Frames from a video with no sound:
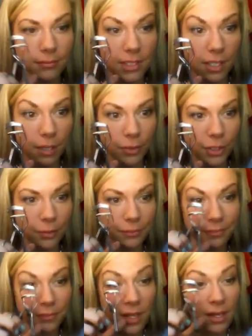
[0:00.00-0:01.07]
a time or two.
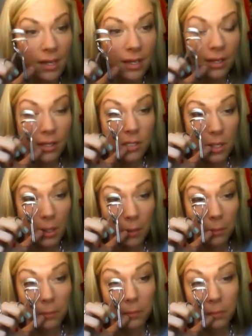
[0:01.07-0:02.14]
So